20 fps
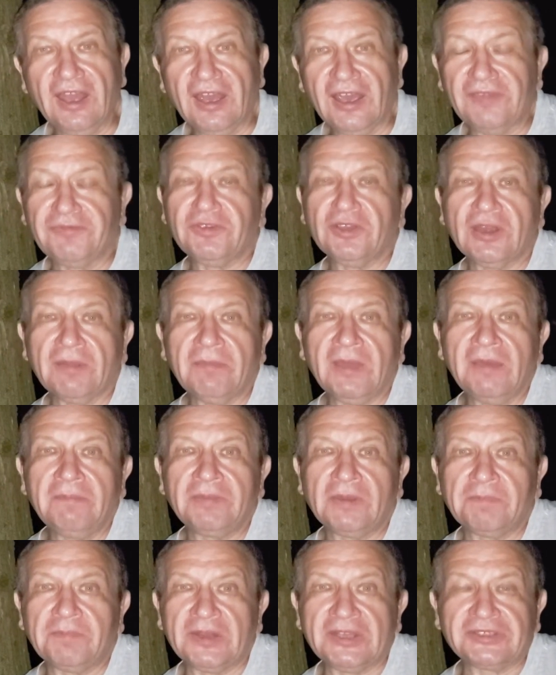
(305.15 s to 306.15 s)
If you
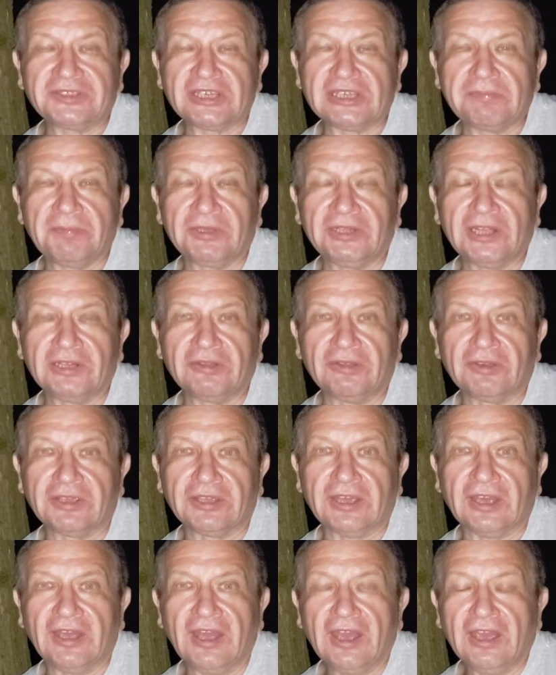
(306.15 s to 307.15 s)
remember Princess
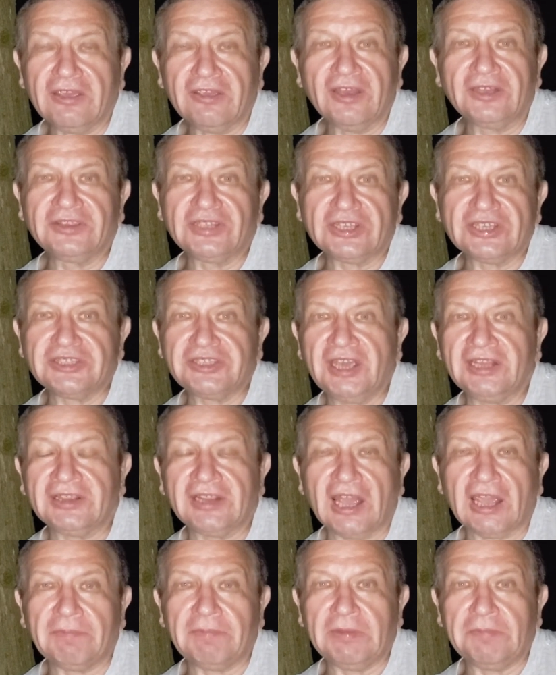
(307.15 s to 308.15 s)
Mononoke, you understand,
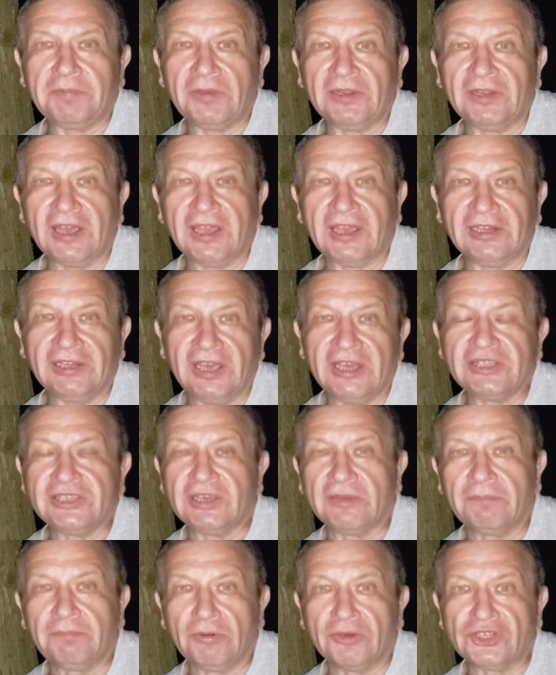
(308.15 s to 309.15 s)
like people like
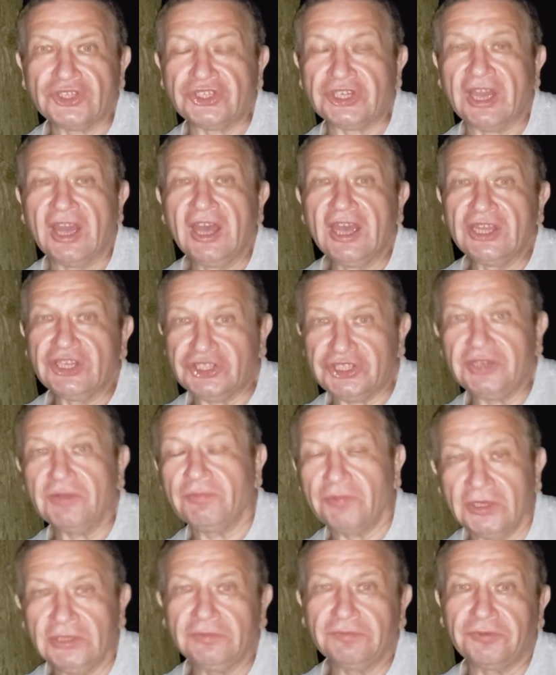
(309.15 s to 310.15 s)
Lady Eboshi, she
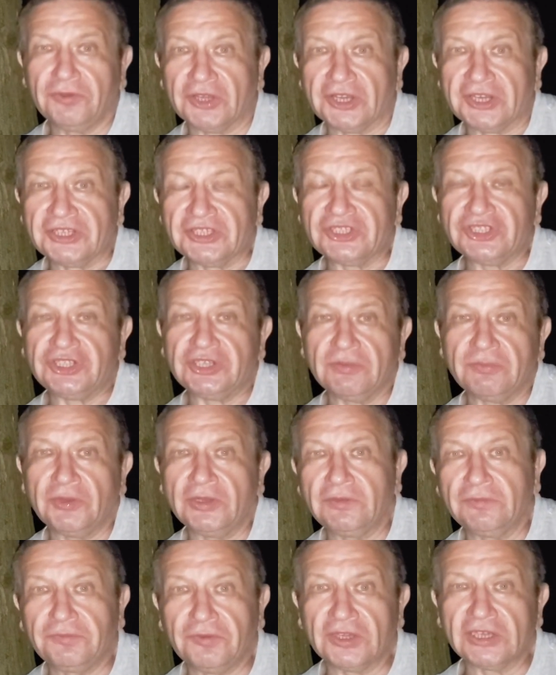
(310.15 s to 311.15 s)
want
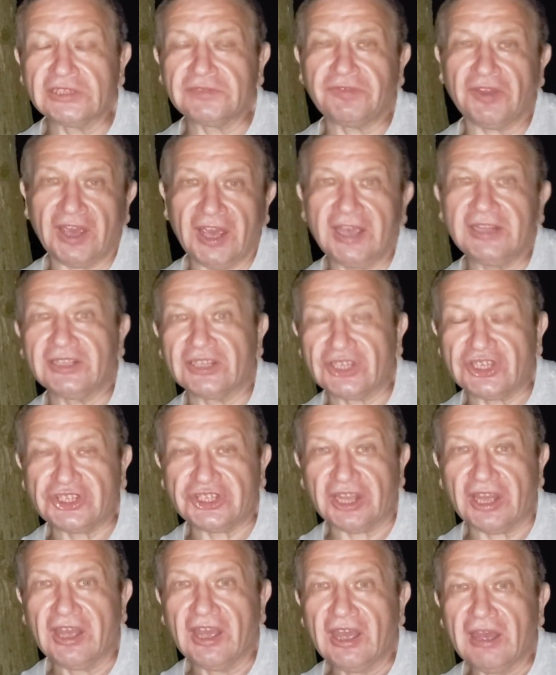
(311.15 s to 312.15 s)
forest for
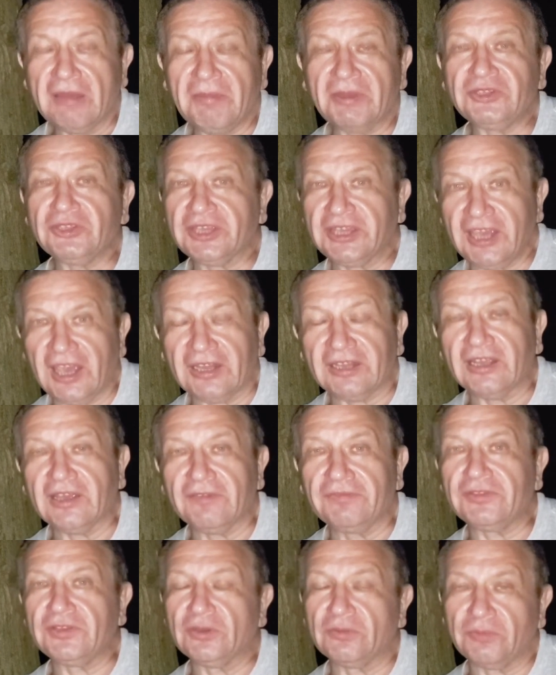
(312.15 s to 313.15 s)
energy. But again,
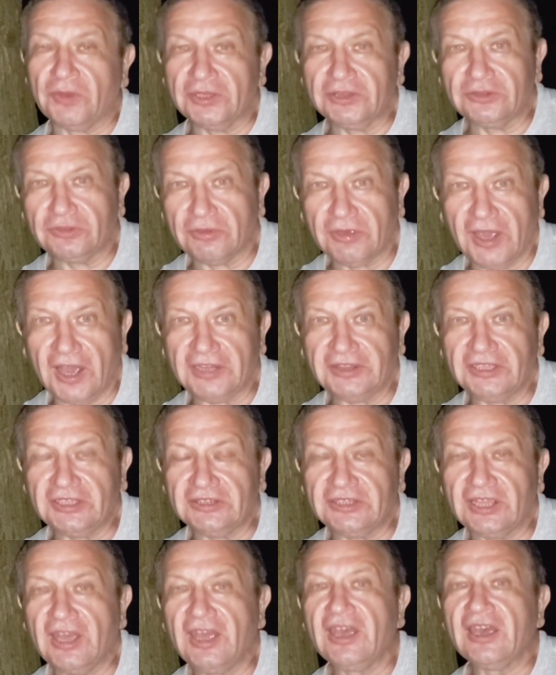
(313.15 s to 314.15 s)
if you want to cut
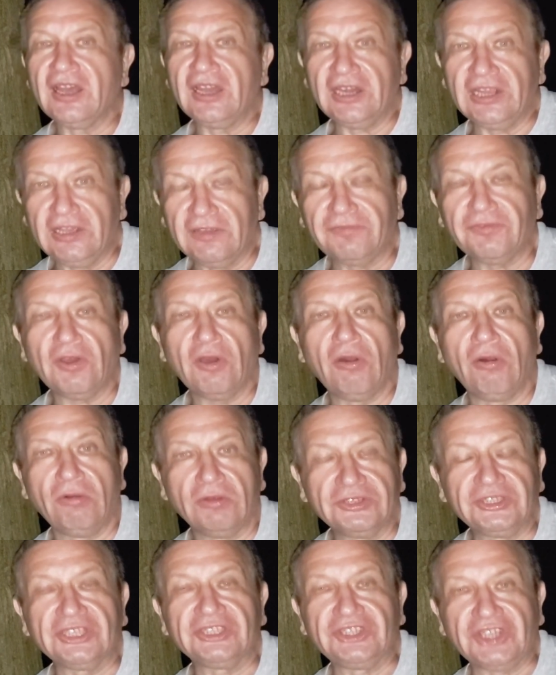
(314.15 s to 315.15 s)
it, leave
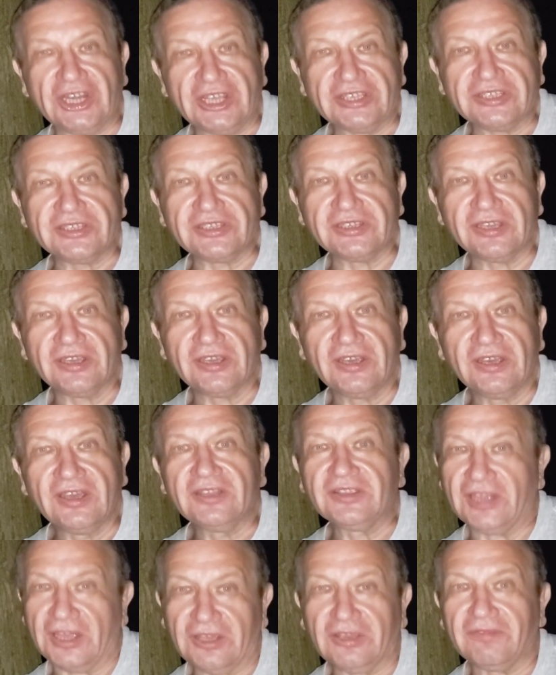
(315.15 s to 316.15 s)
all the trees.
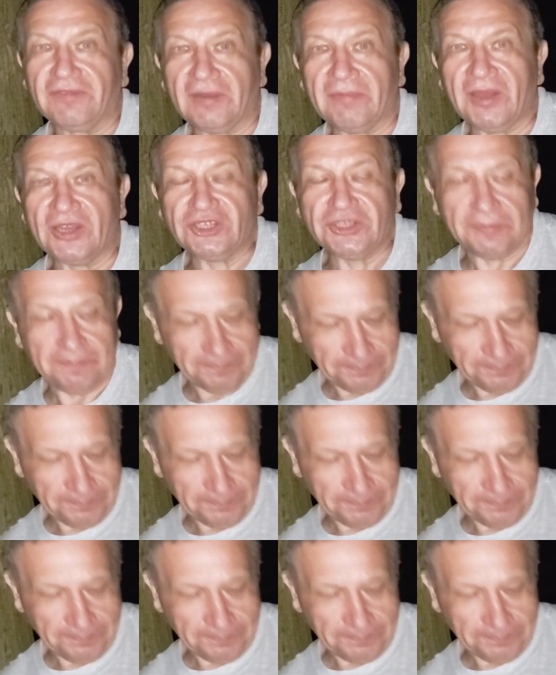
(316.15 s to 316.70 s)
Thank you very much.